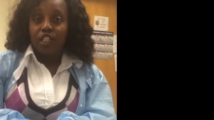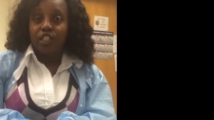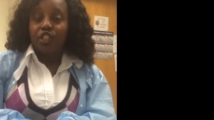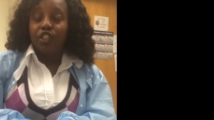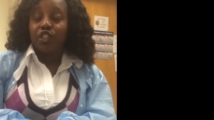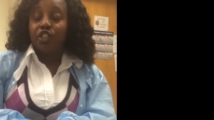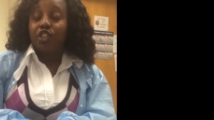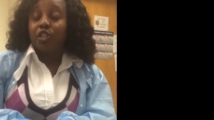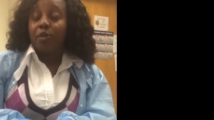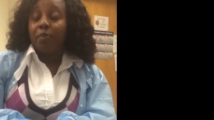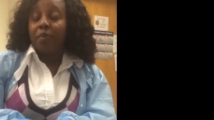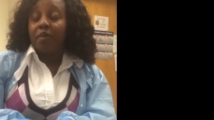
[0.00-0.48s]

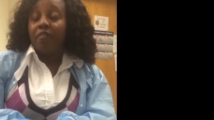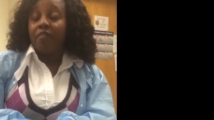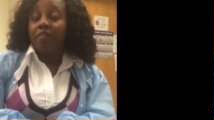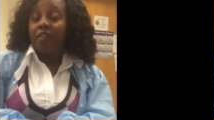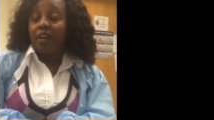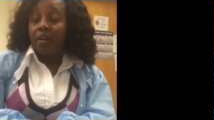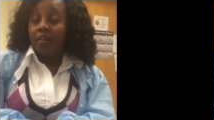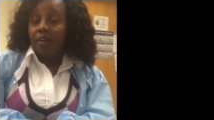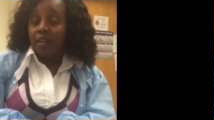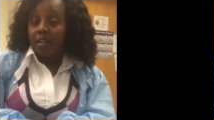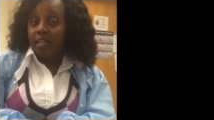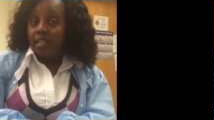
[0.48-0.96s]
So it's going to be
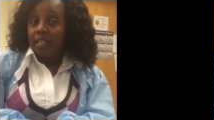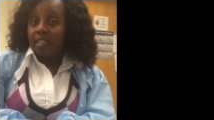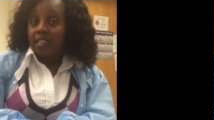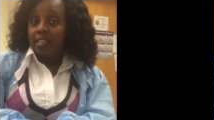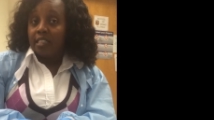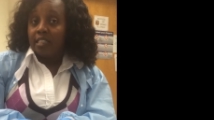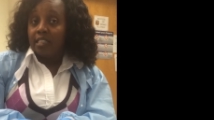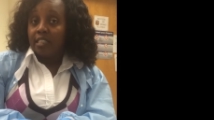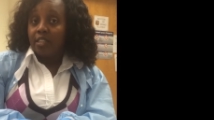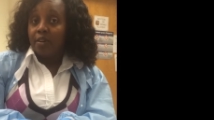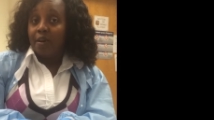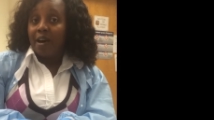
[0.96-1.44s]
very
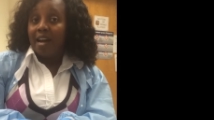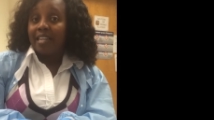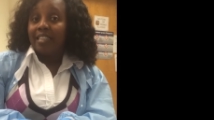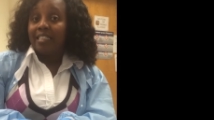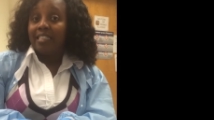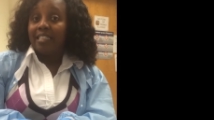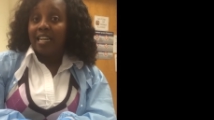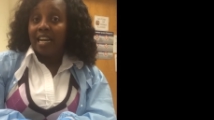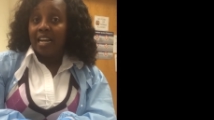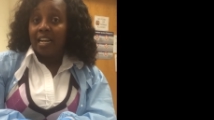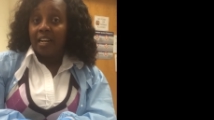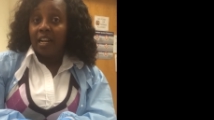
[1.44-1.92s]
easy to
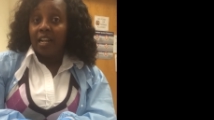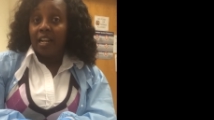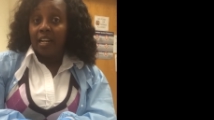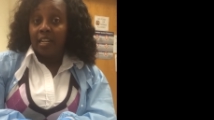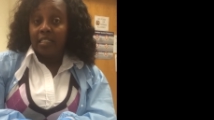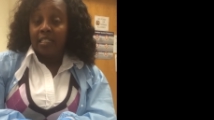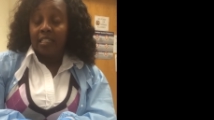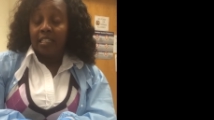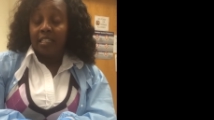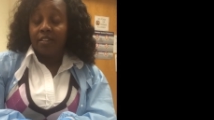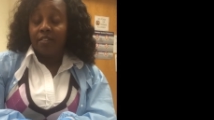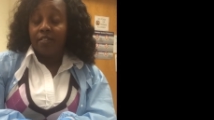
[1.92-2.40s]

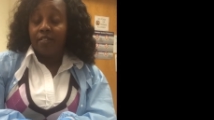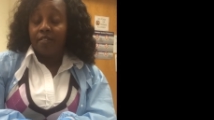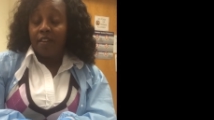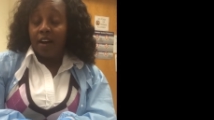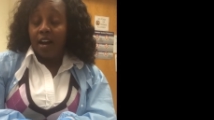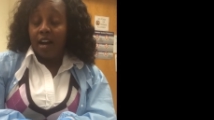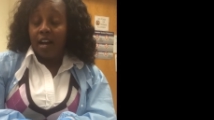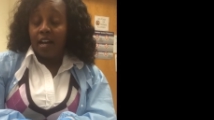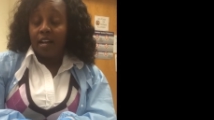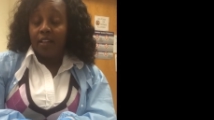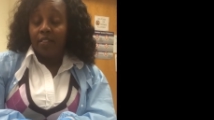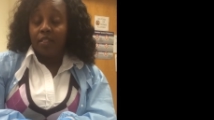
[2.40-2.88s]

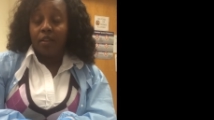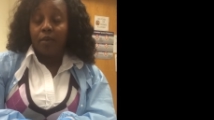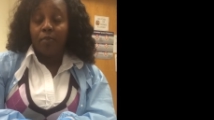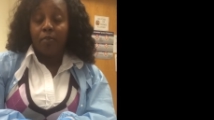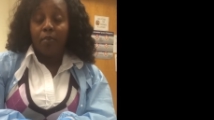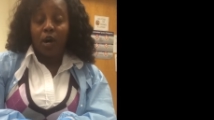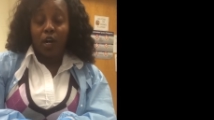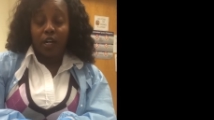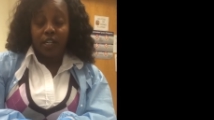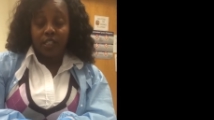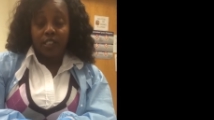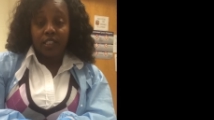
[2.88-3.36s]
identify the
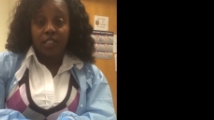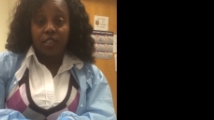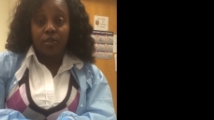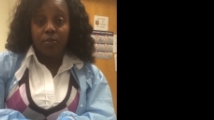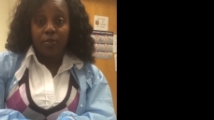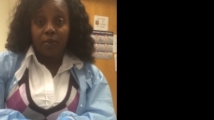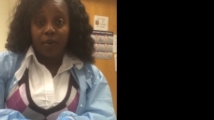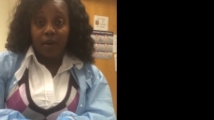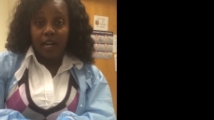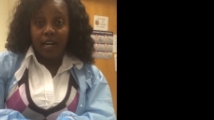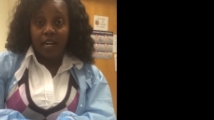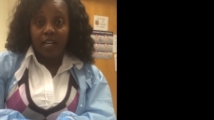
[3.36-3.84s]
parts of the
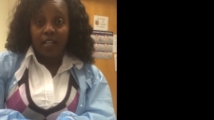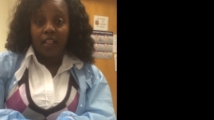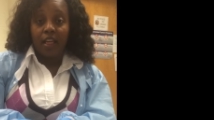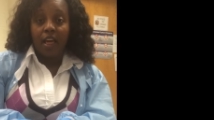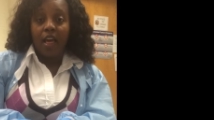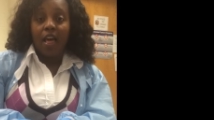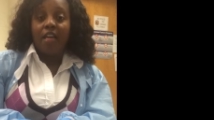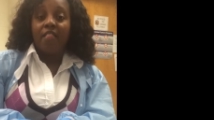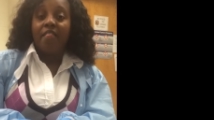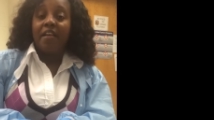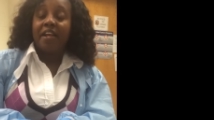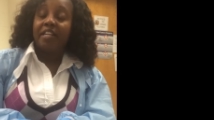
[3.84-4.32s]
brain
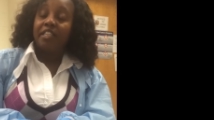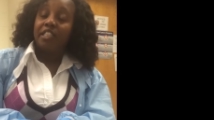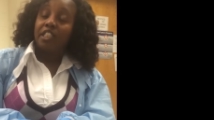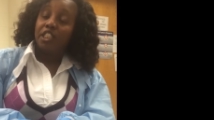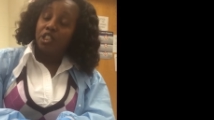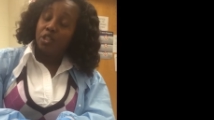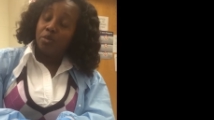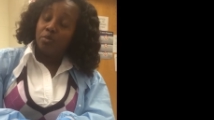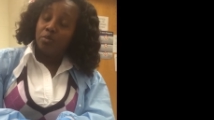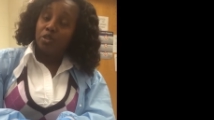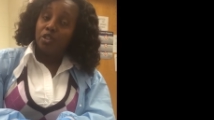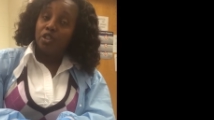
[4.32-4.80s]
that
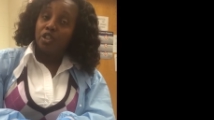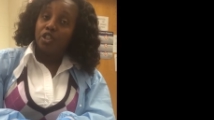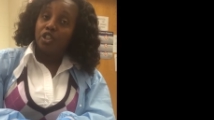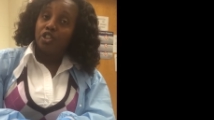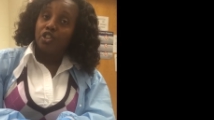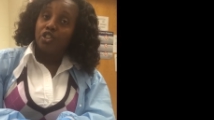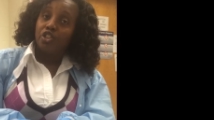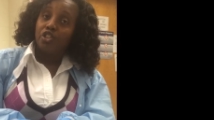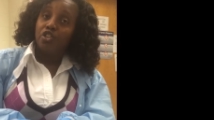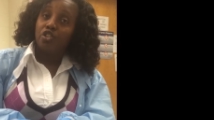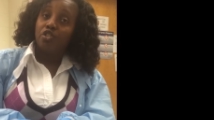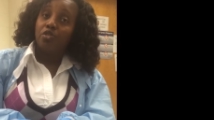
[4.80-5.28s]
is
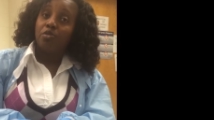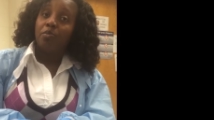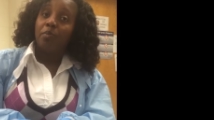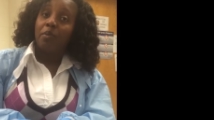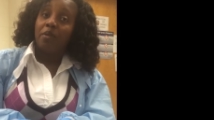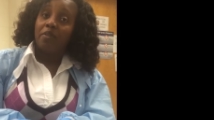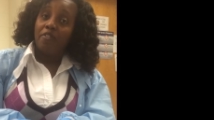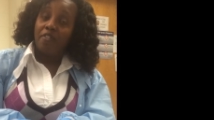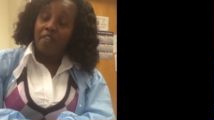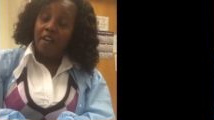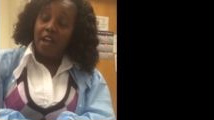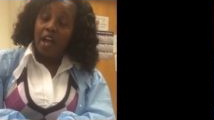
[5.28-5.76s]
similar to
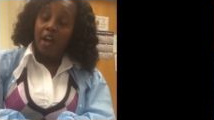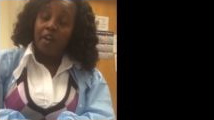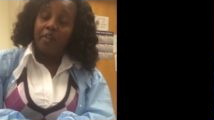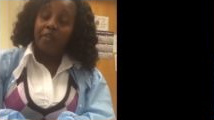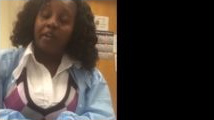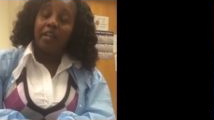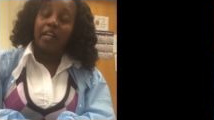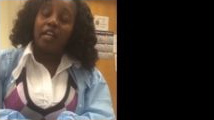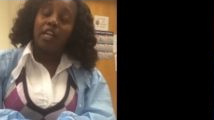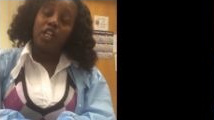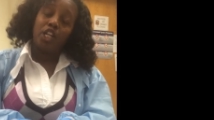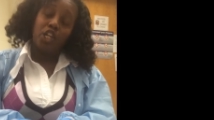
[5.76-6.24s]
be
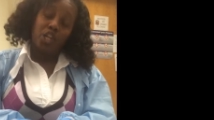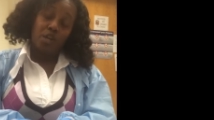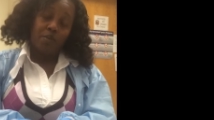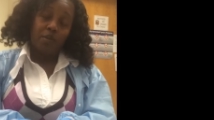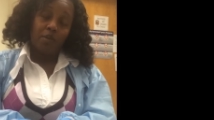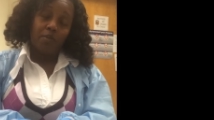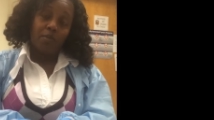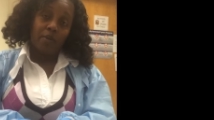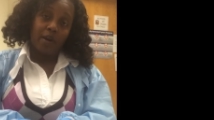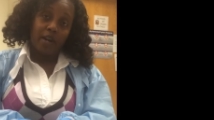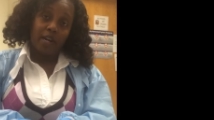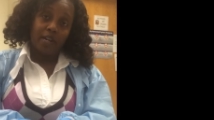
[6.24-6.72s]
found in
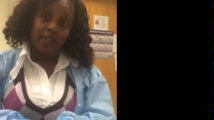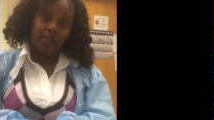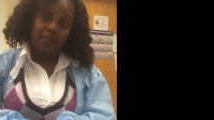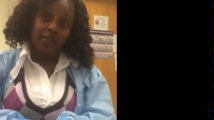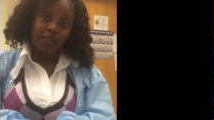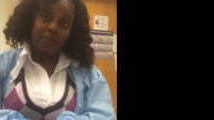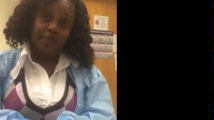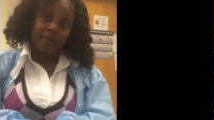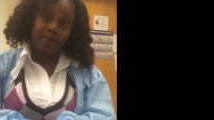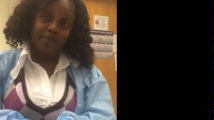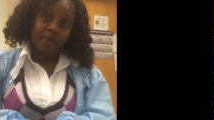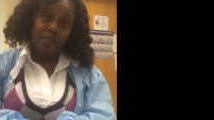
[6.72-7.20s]
human
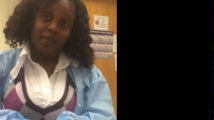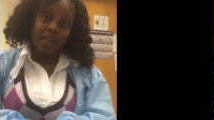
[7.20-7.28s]
brains.